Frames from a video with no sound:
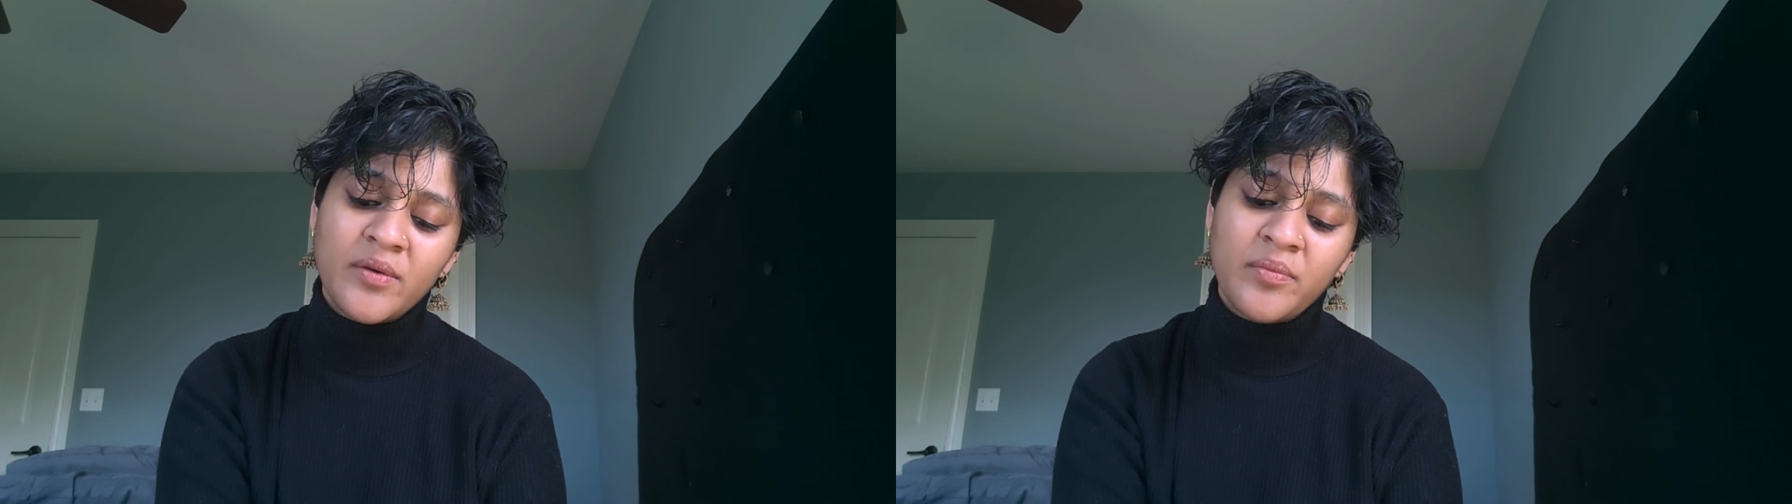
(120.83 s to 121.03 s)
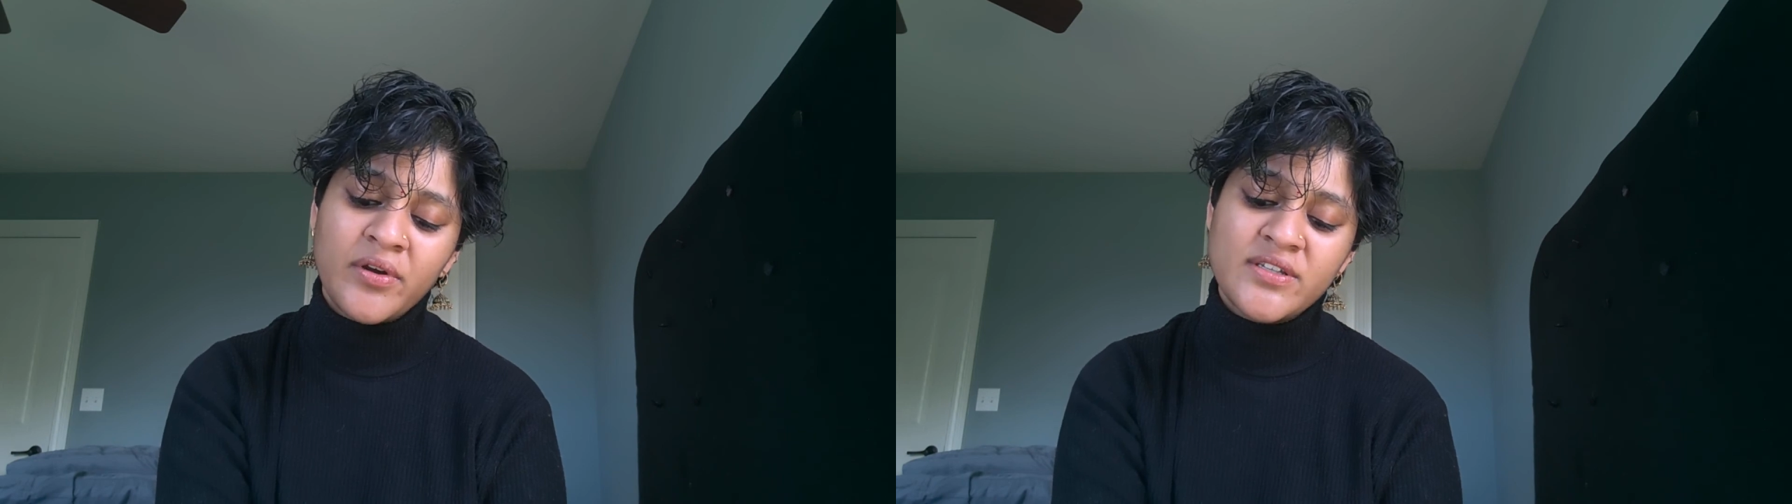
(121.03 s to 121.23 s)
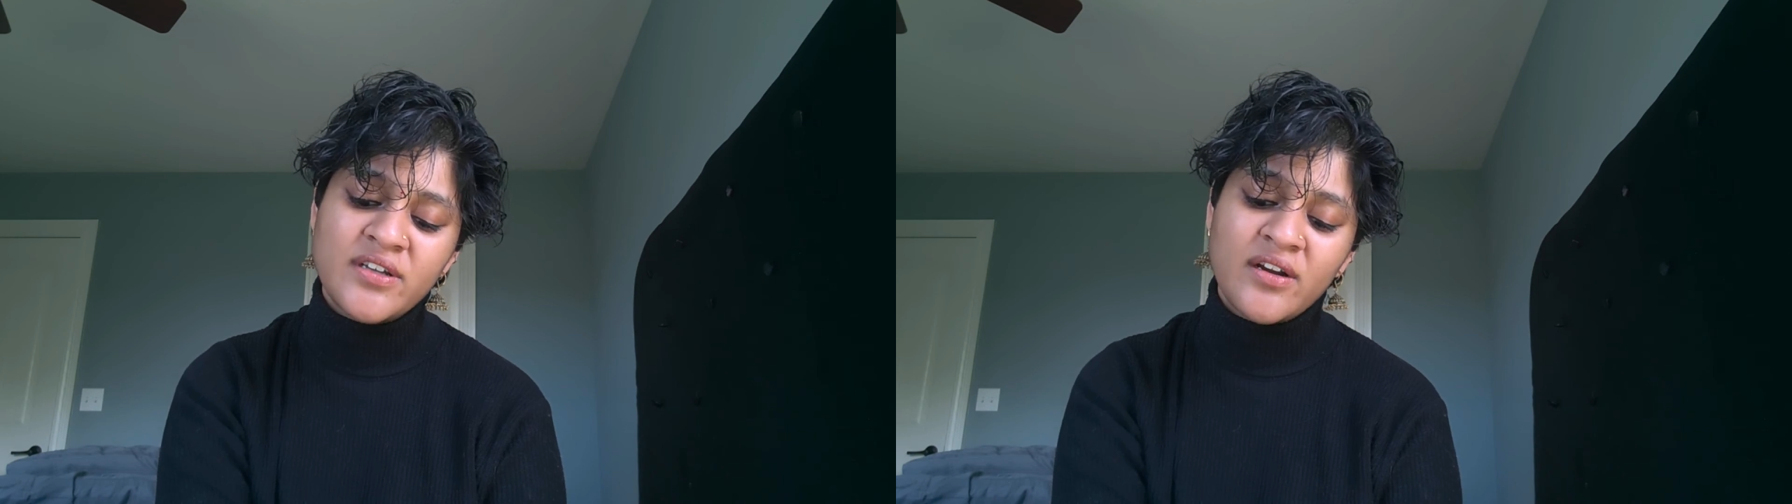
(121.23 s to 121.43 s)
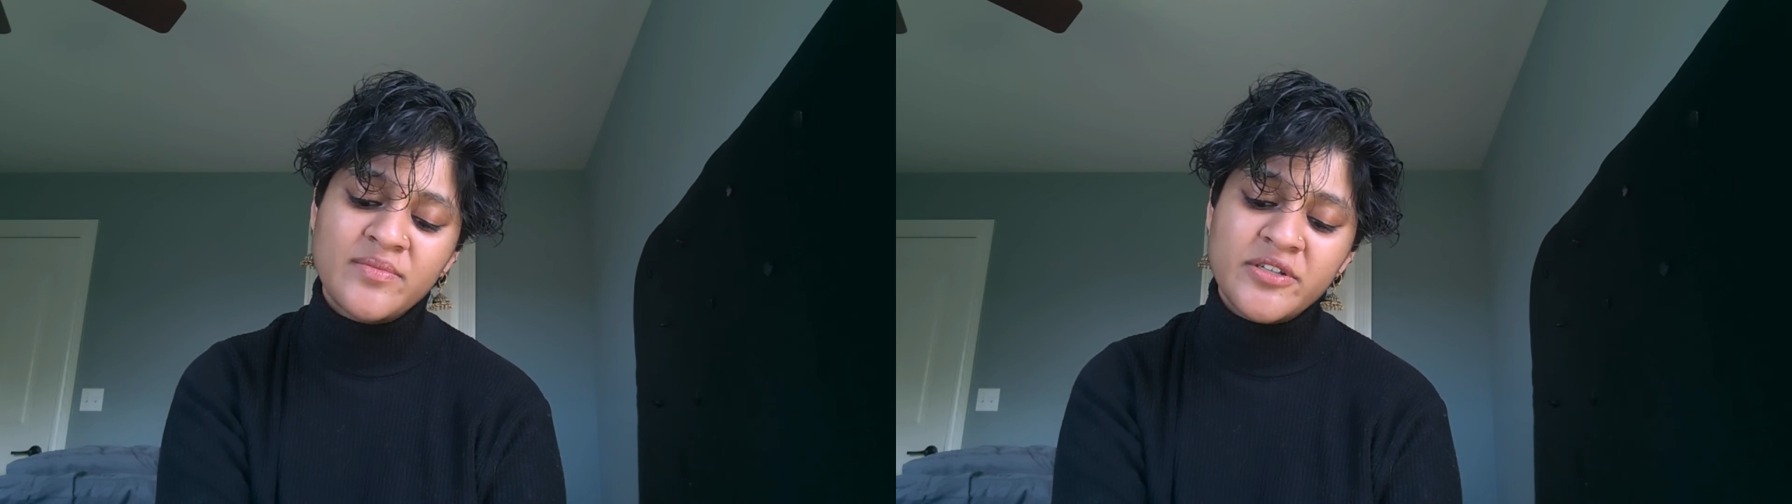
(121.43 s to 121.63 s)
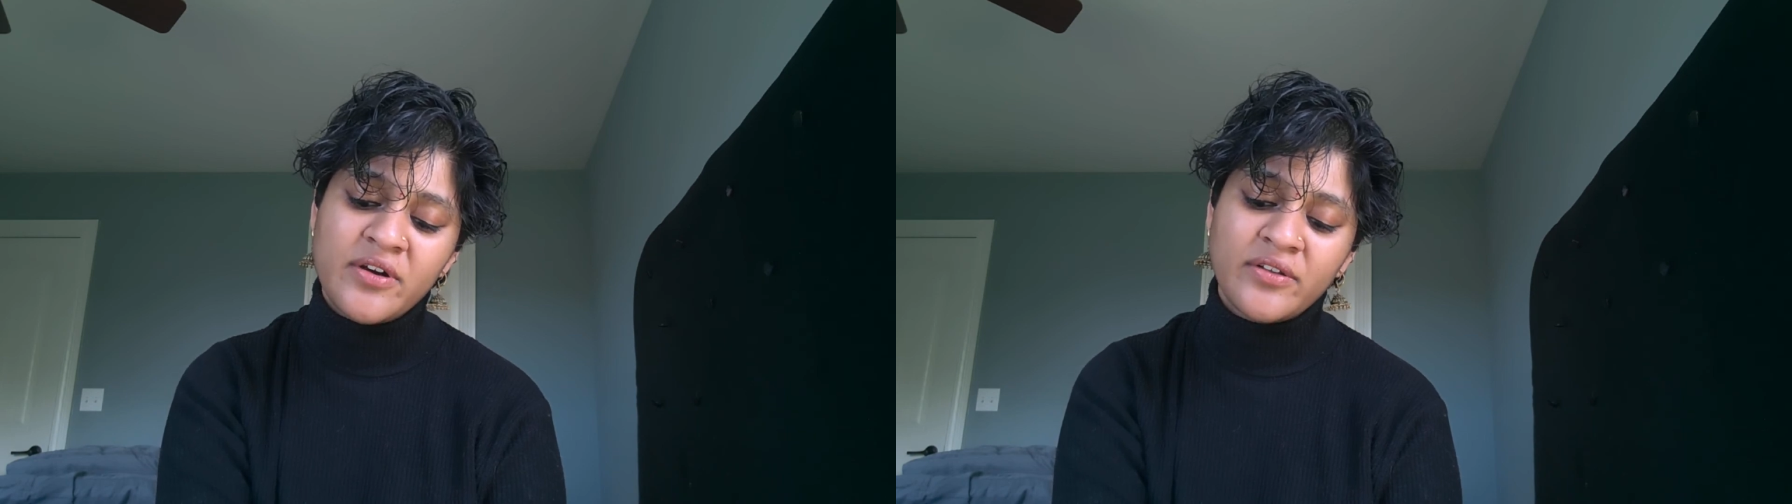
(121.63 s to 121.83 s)
put his
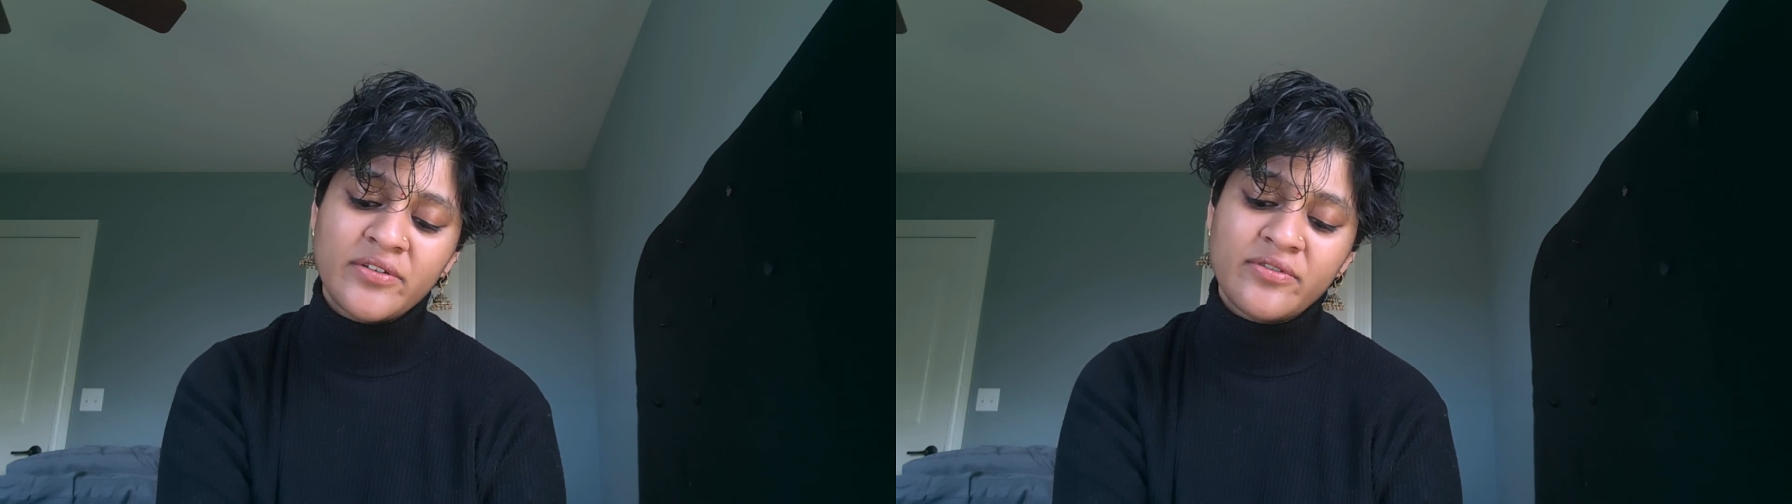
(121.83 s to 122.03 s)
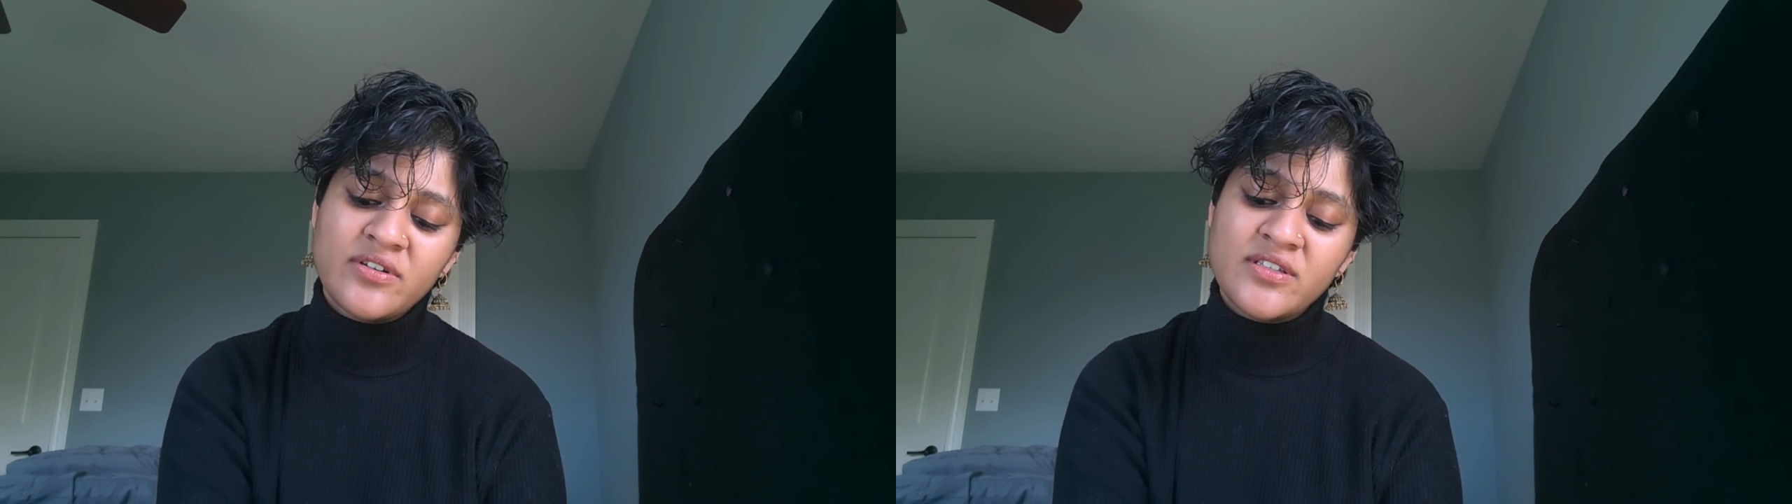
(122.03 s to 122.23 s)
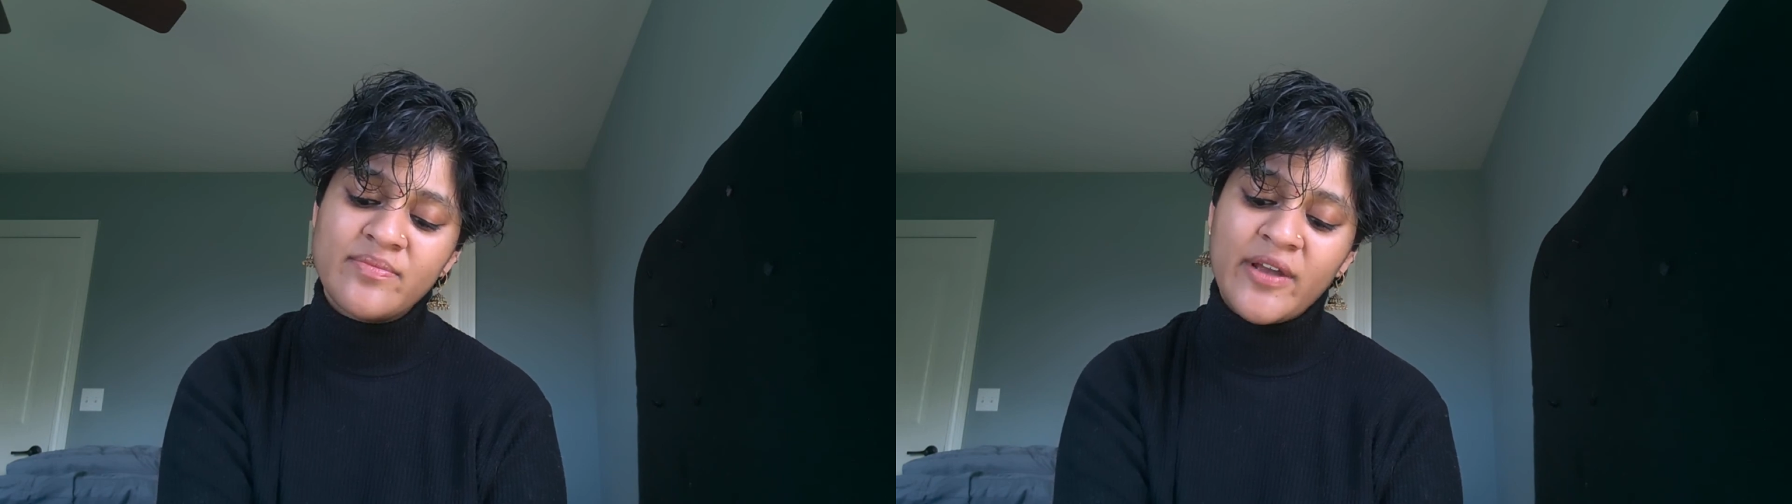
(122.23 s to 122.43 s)
arms around the first